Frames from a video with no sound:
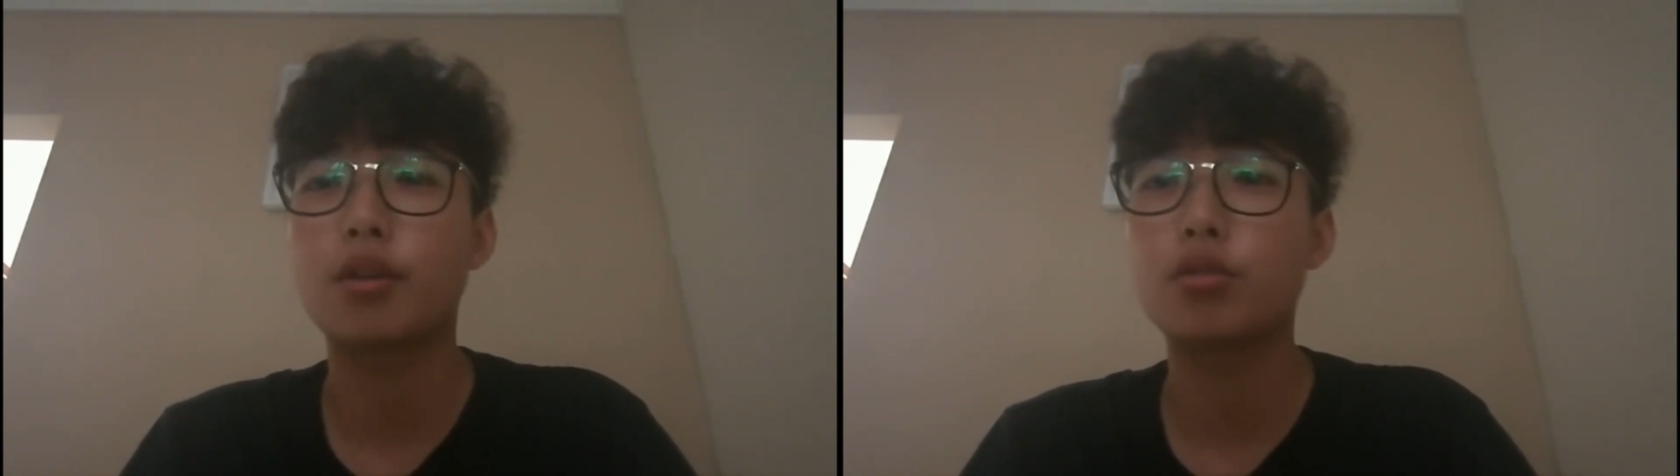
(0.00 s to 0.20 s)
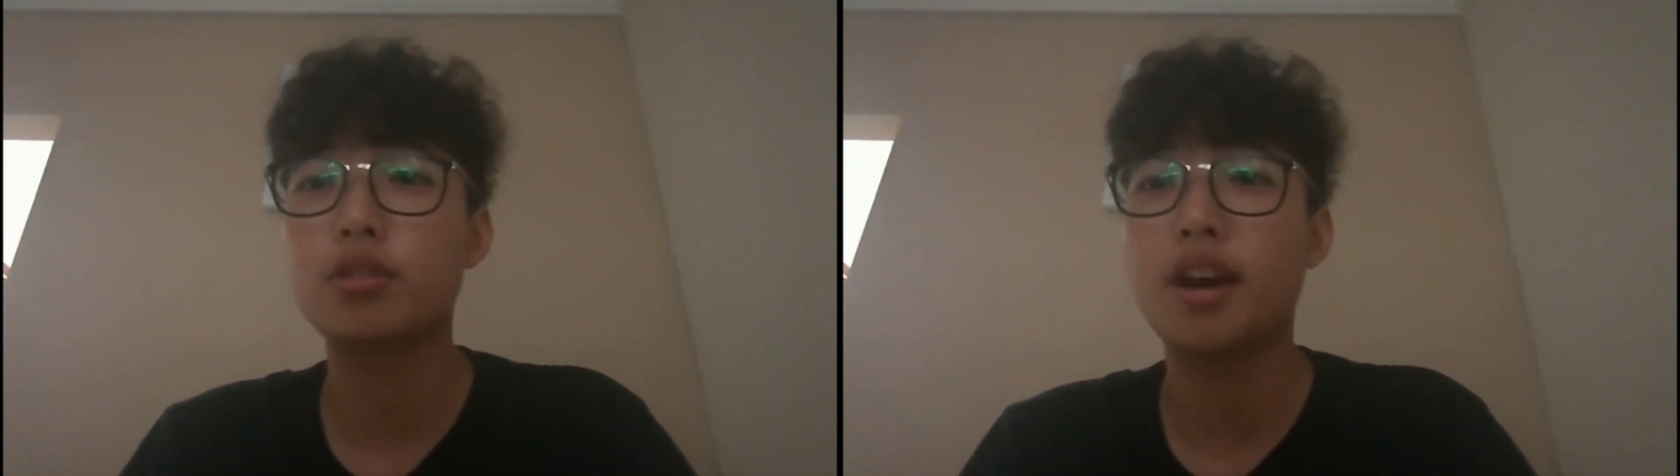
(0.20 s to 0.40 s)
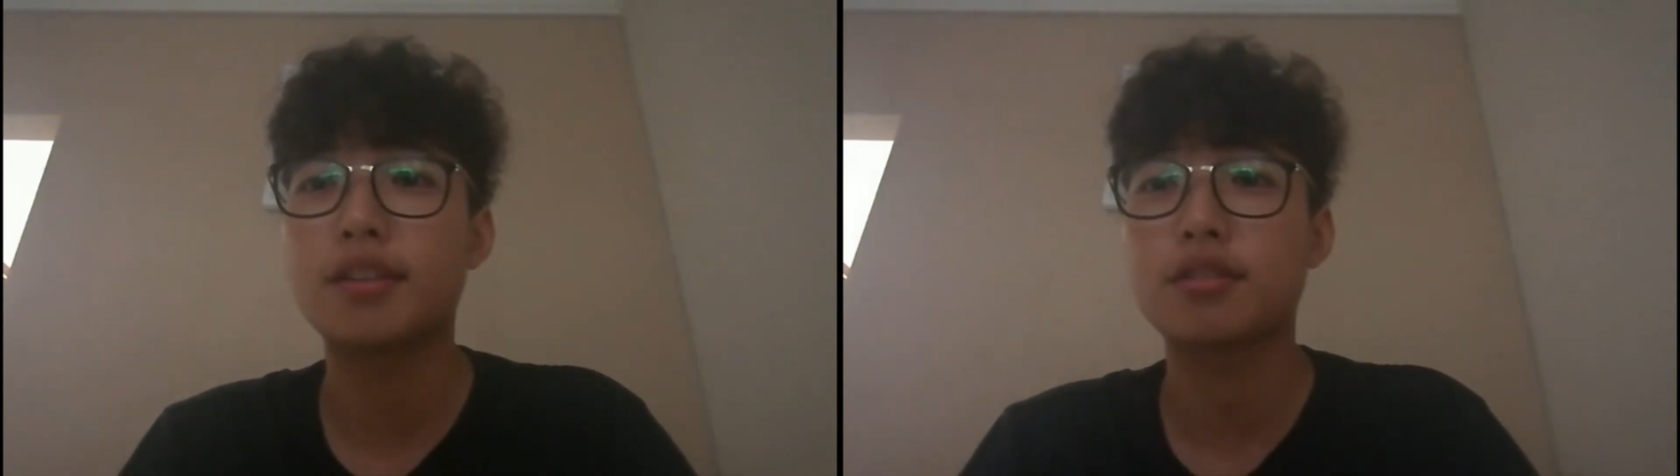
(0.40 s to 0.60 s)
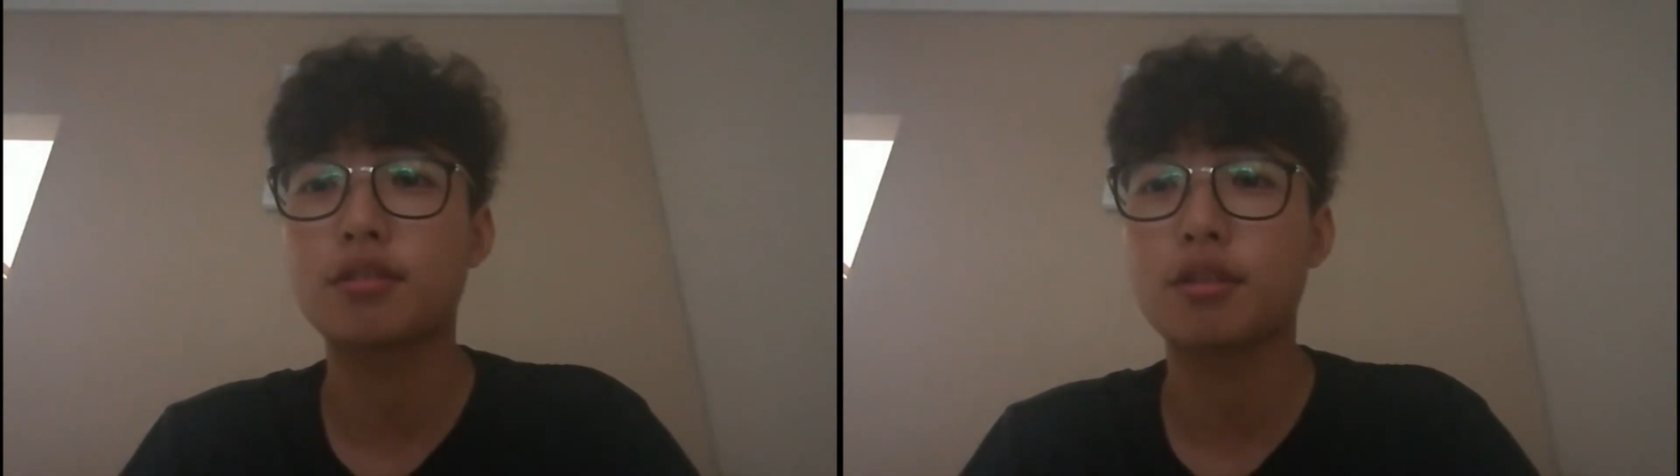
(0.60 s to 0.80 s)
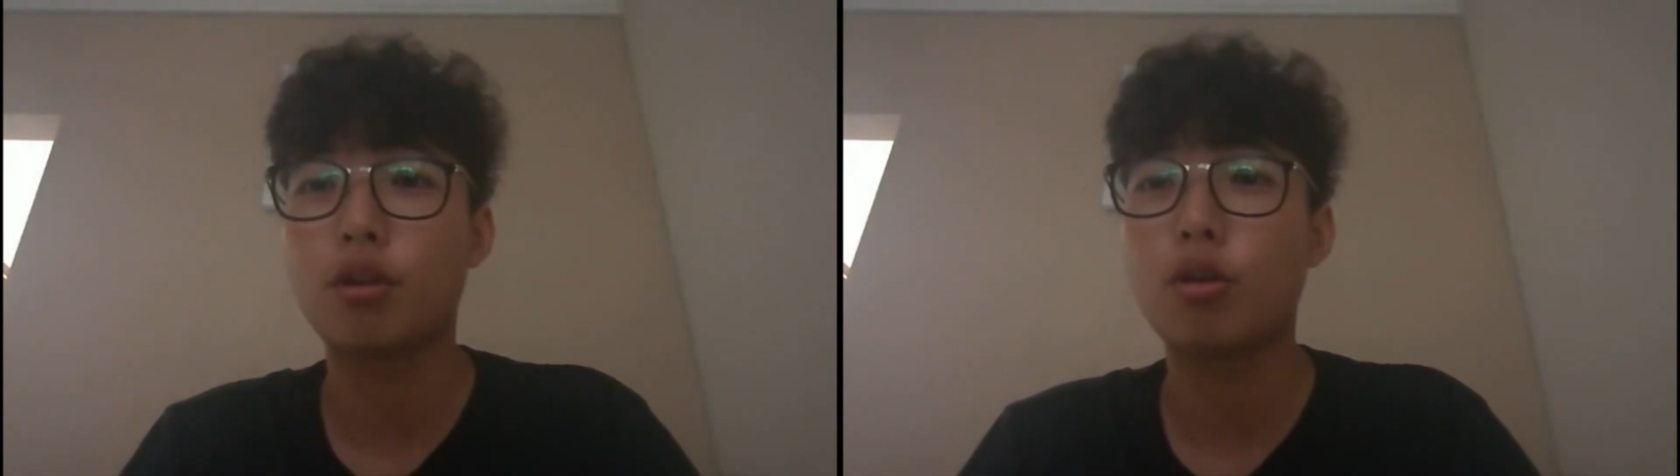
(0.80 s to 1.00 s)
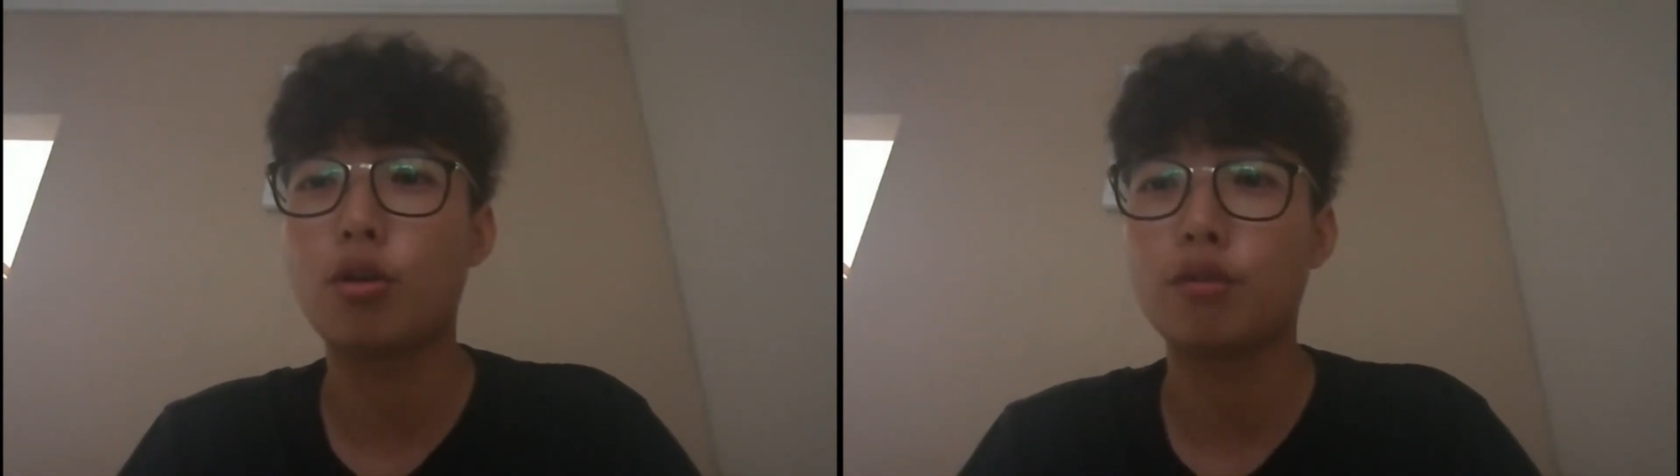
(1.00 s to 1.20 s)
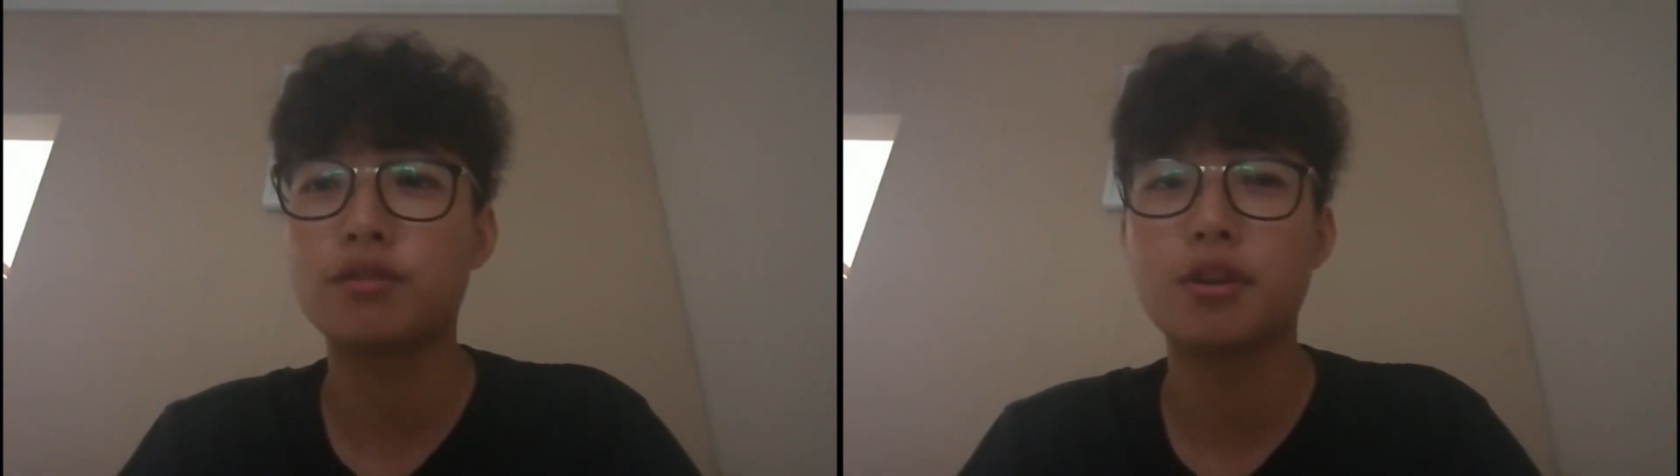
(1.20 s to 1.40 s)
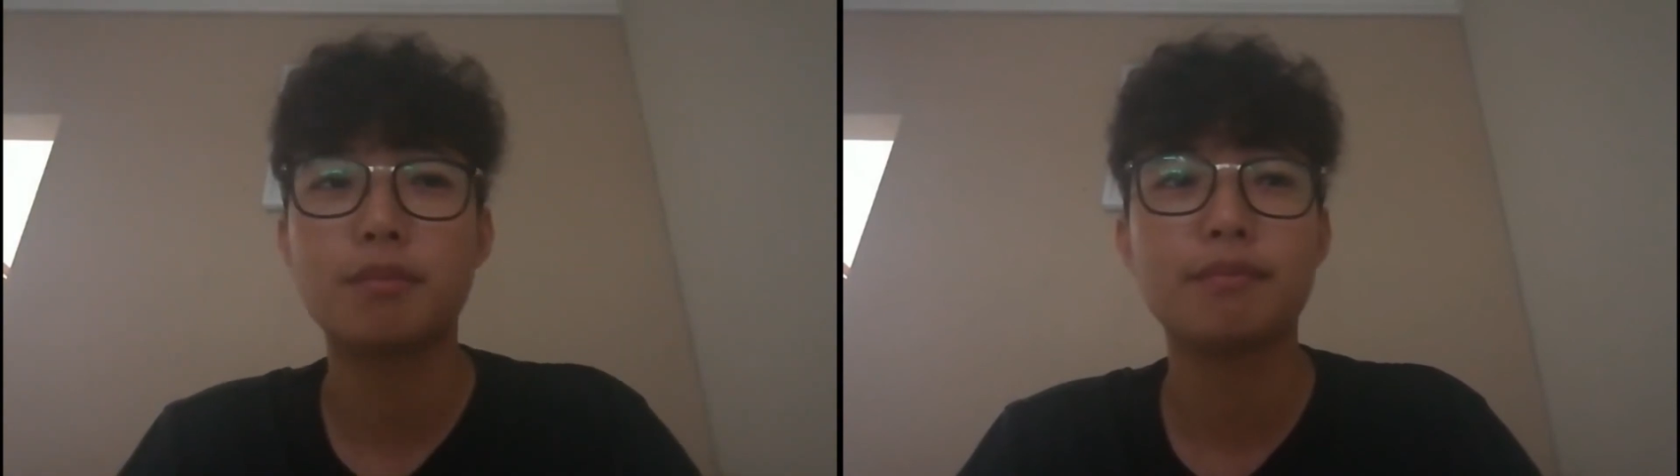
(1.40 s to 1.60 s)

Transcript: good at all of them.